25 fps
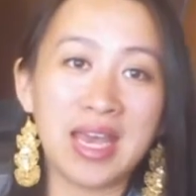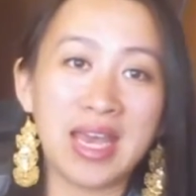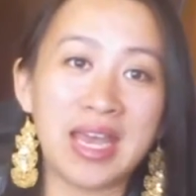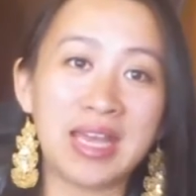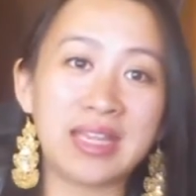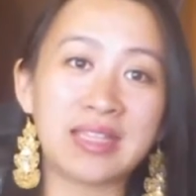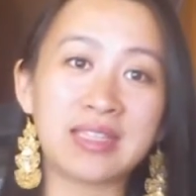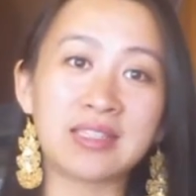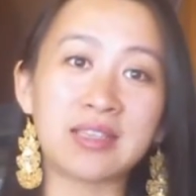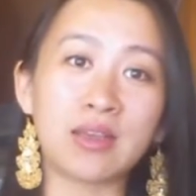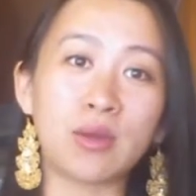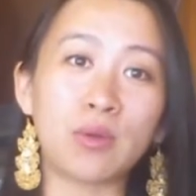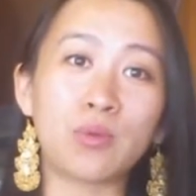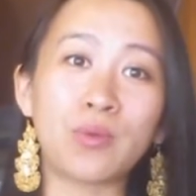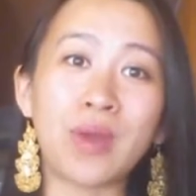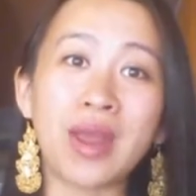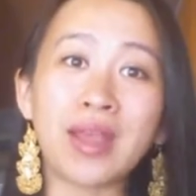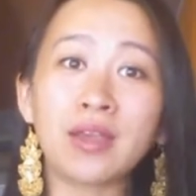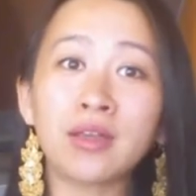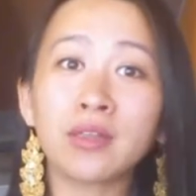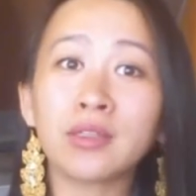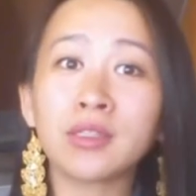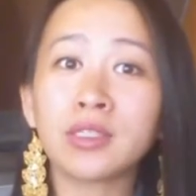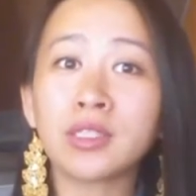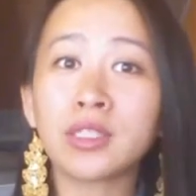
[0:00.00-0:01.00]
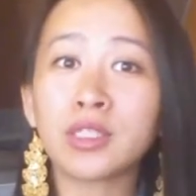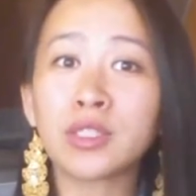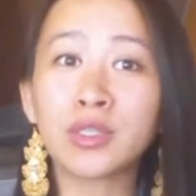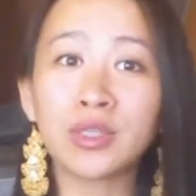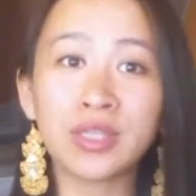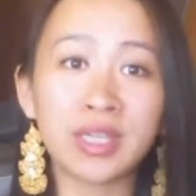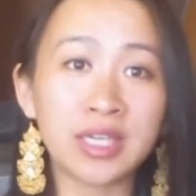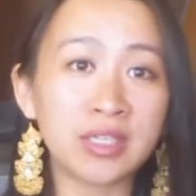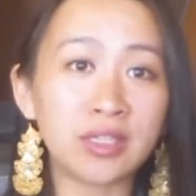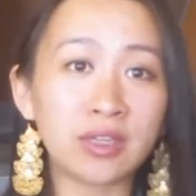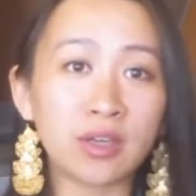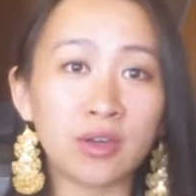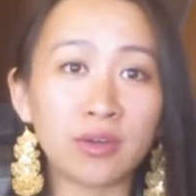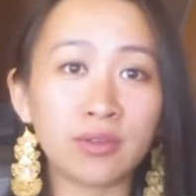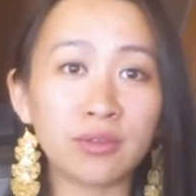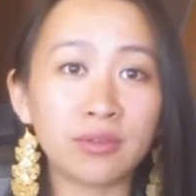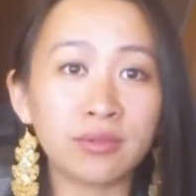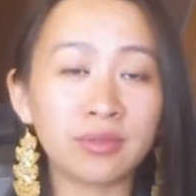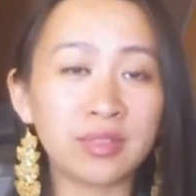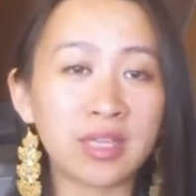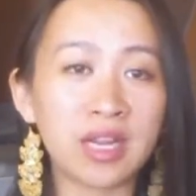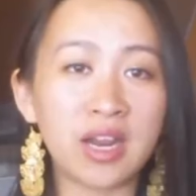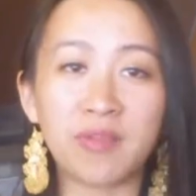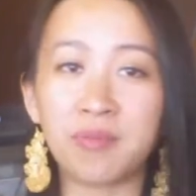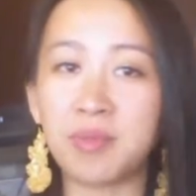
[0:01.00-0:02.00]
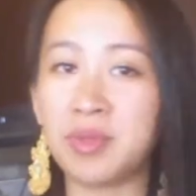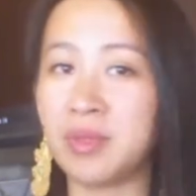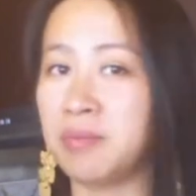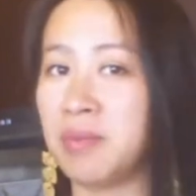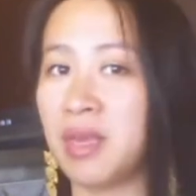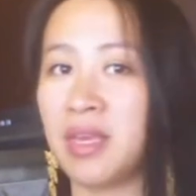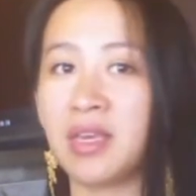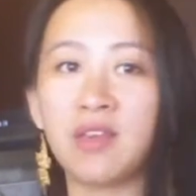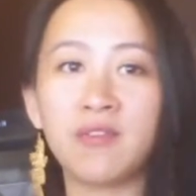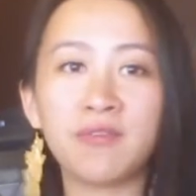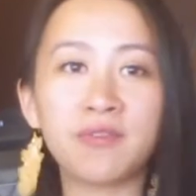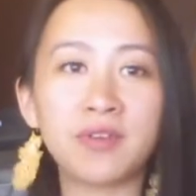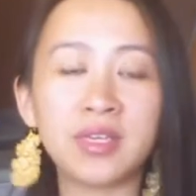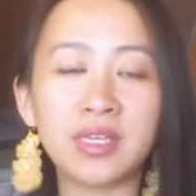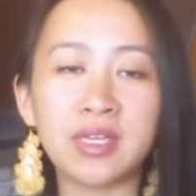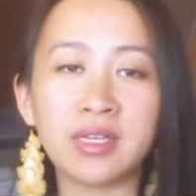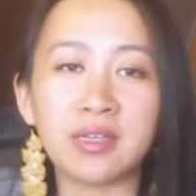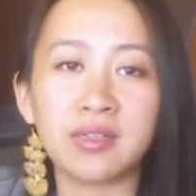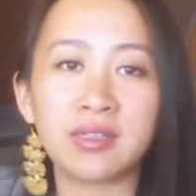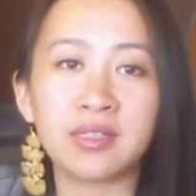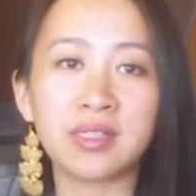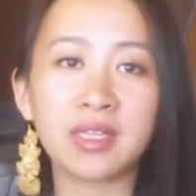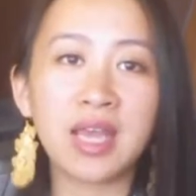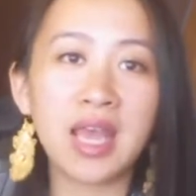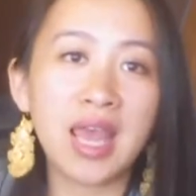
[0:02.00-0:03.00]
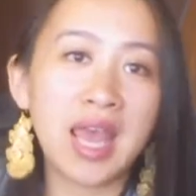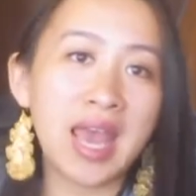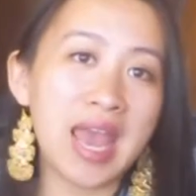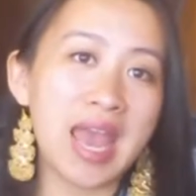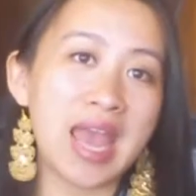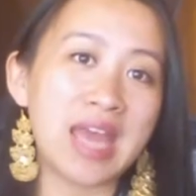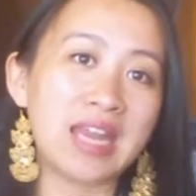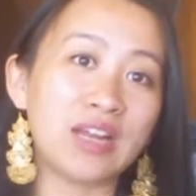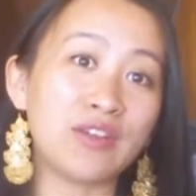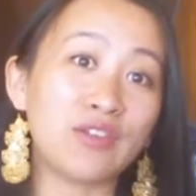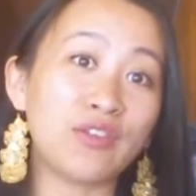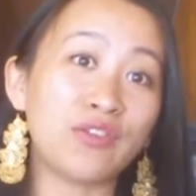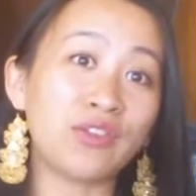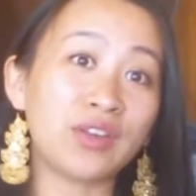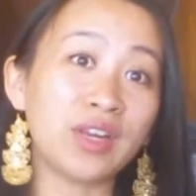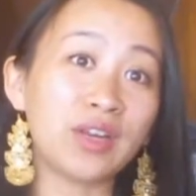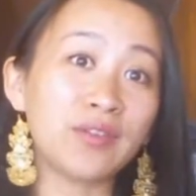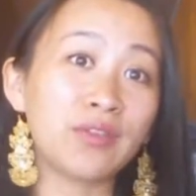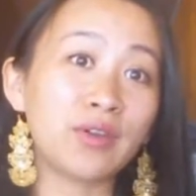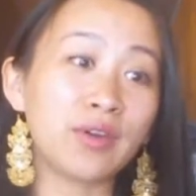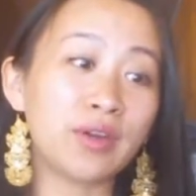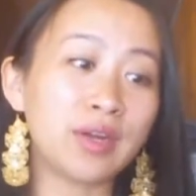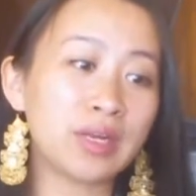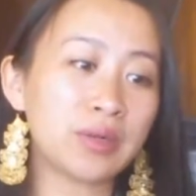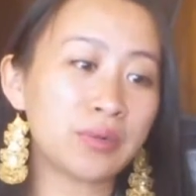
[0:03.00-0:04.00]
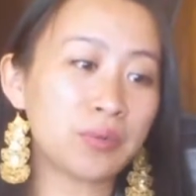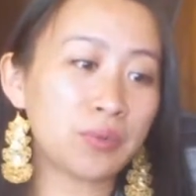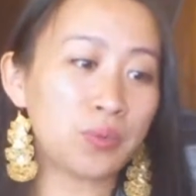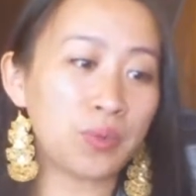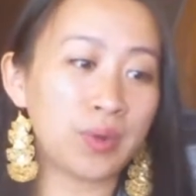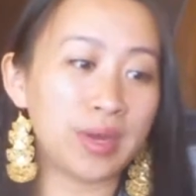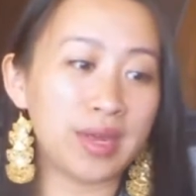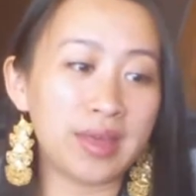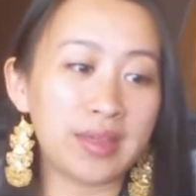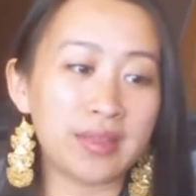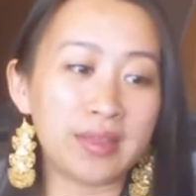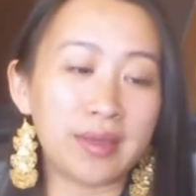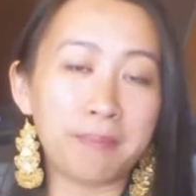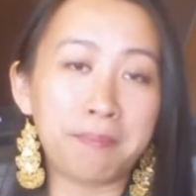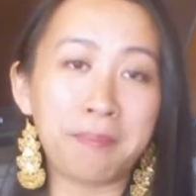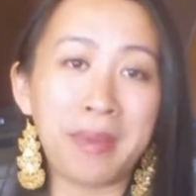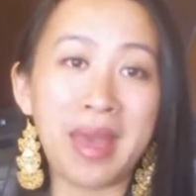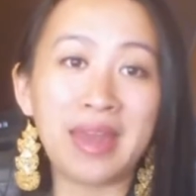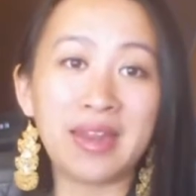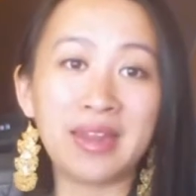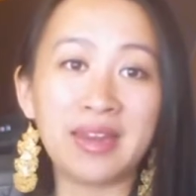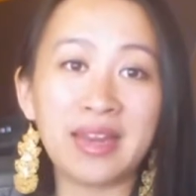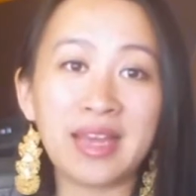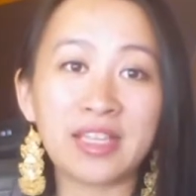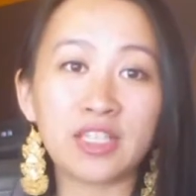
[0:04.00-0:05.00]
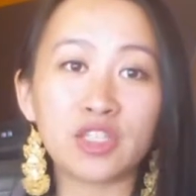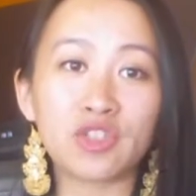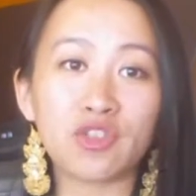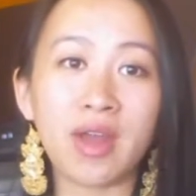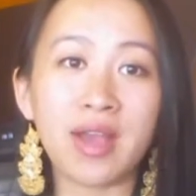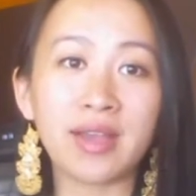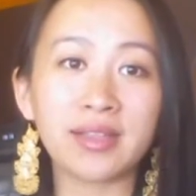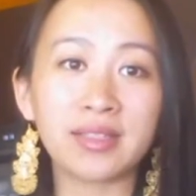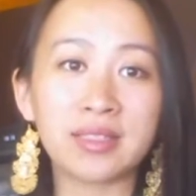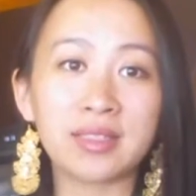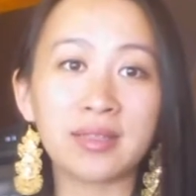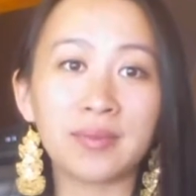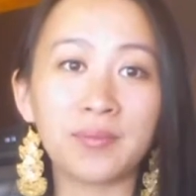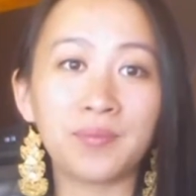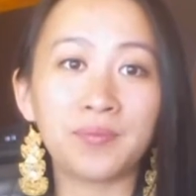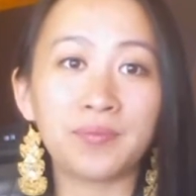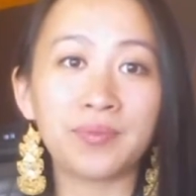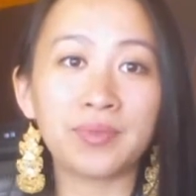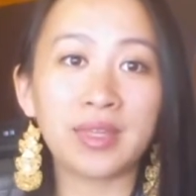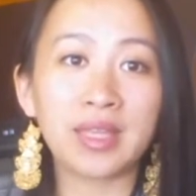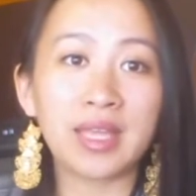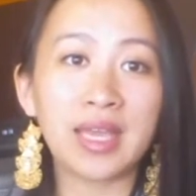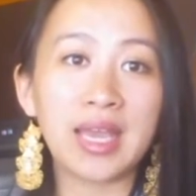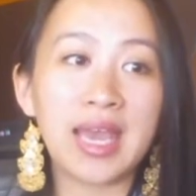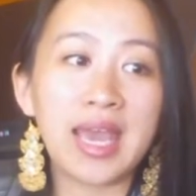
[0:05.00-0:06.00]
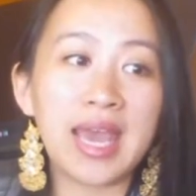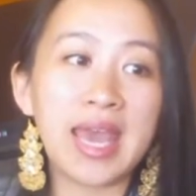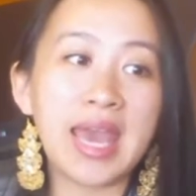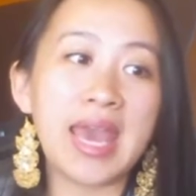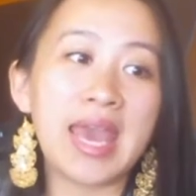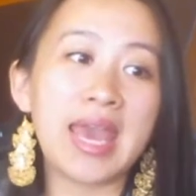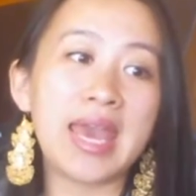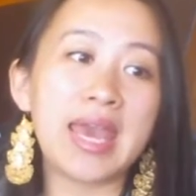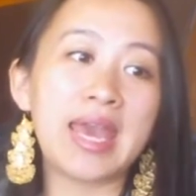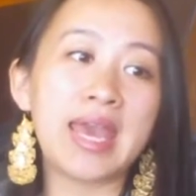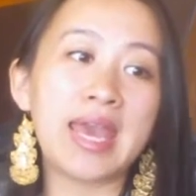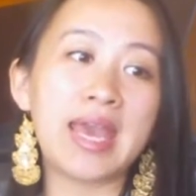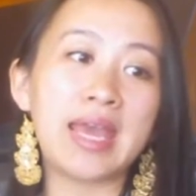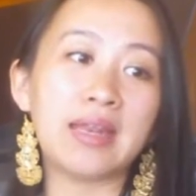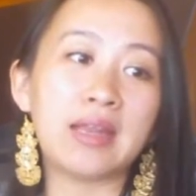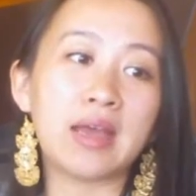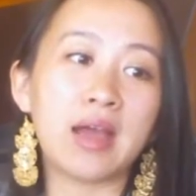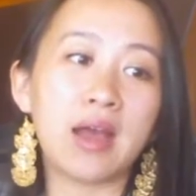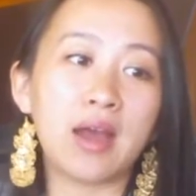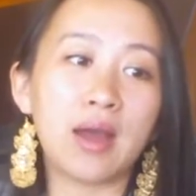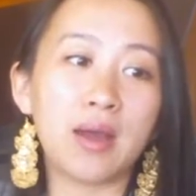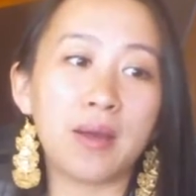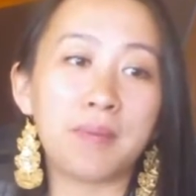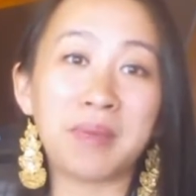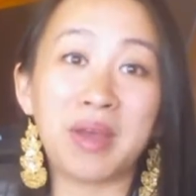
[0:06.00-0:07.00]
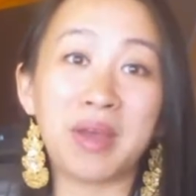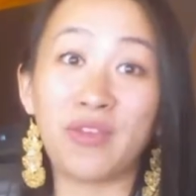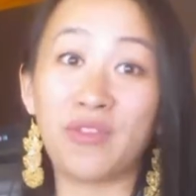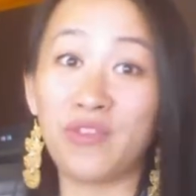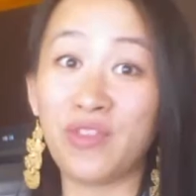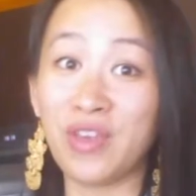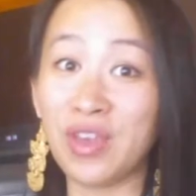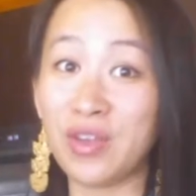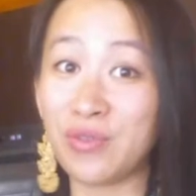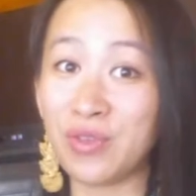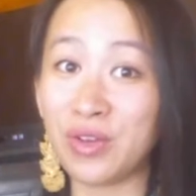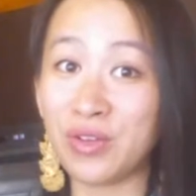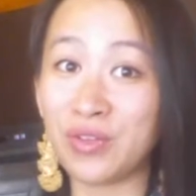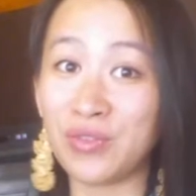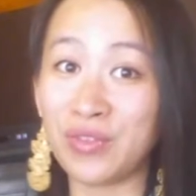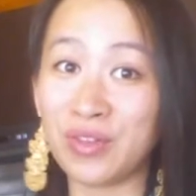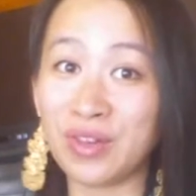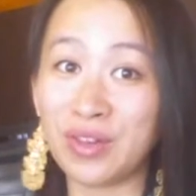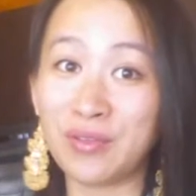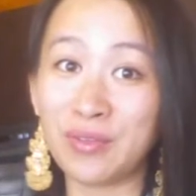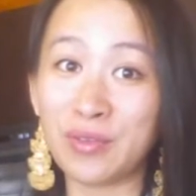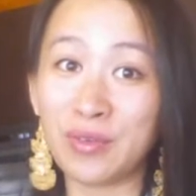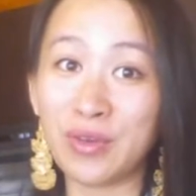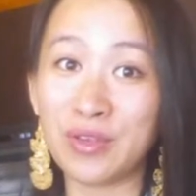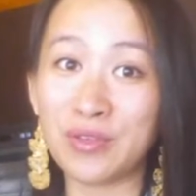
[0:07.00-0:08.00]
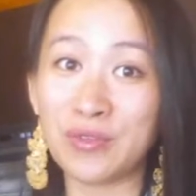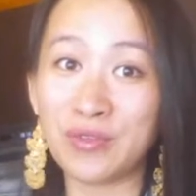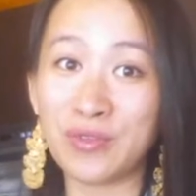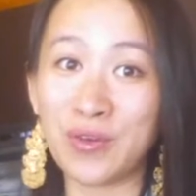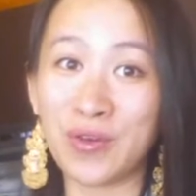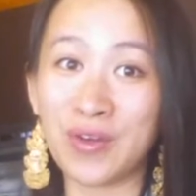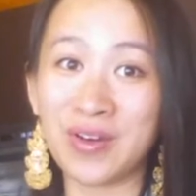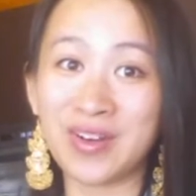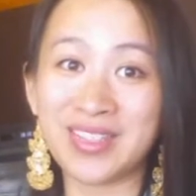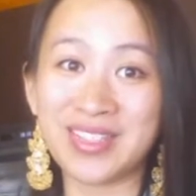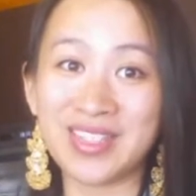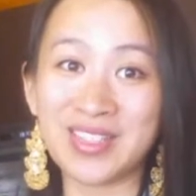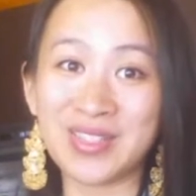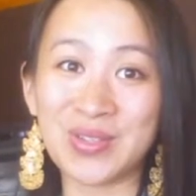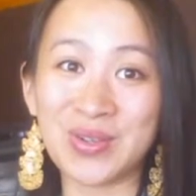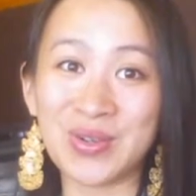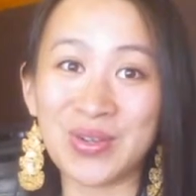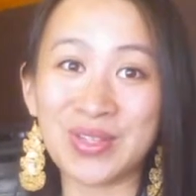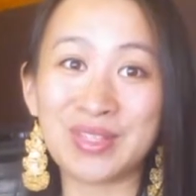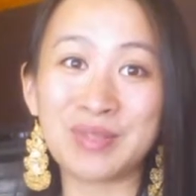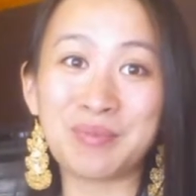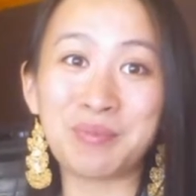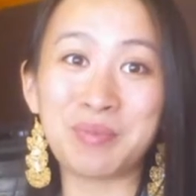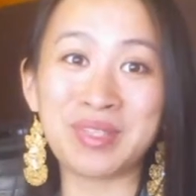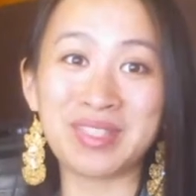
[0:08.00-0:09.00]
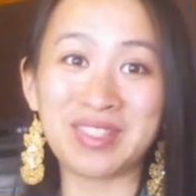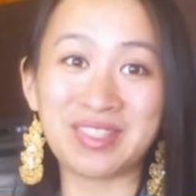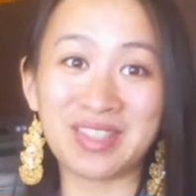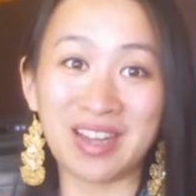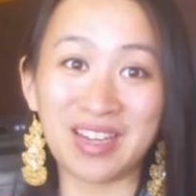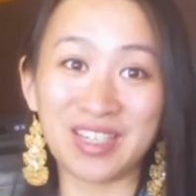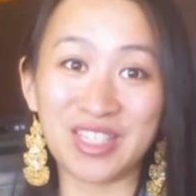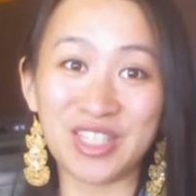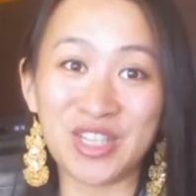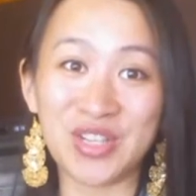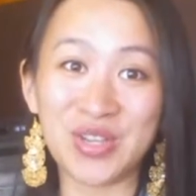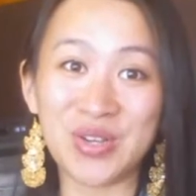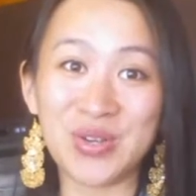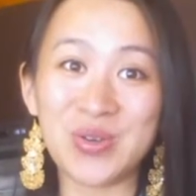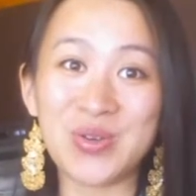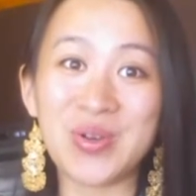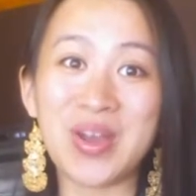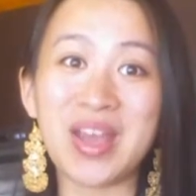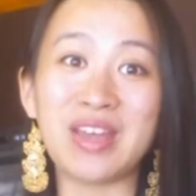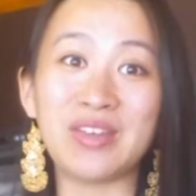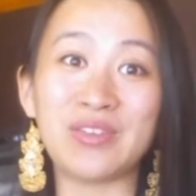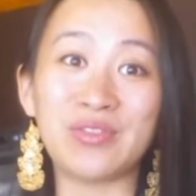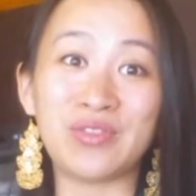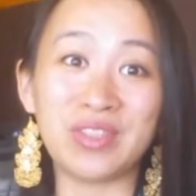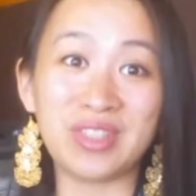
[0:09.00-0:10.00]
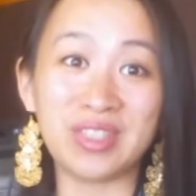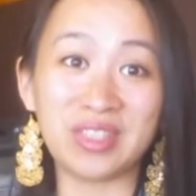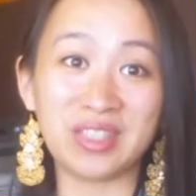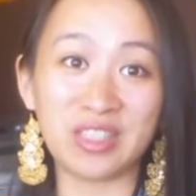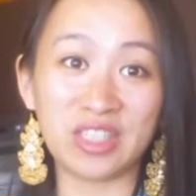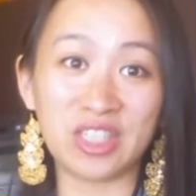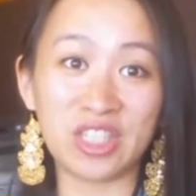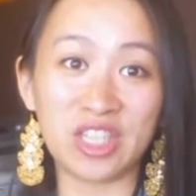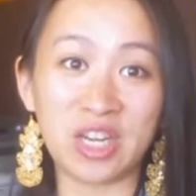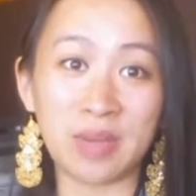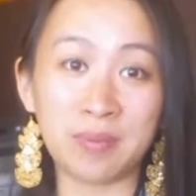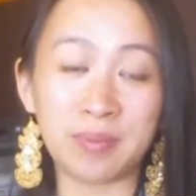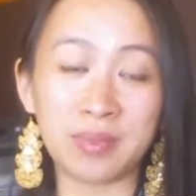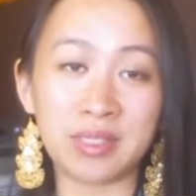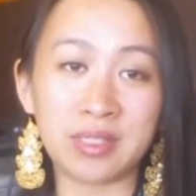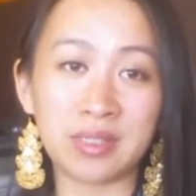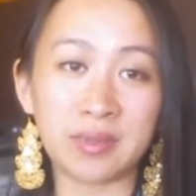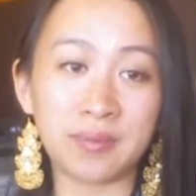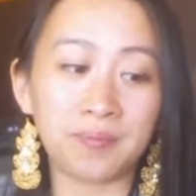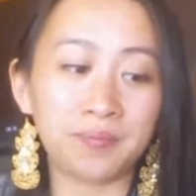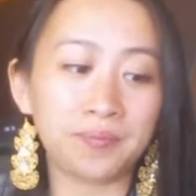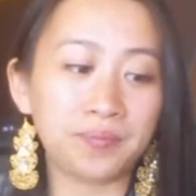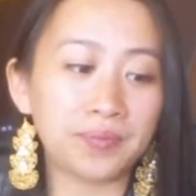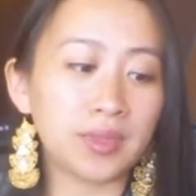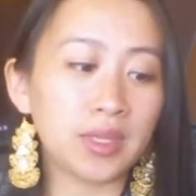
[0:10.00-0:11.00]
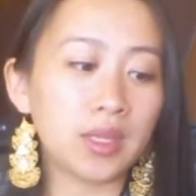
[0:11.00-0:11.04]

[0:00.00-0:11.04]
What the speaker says: It's a regular cookie dough that I've been making for years, and I flavor it with pandan extract and my favorite flavoring for desserts, pistachio and vanilla chips.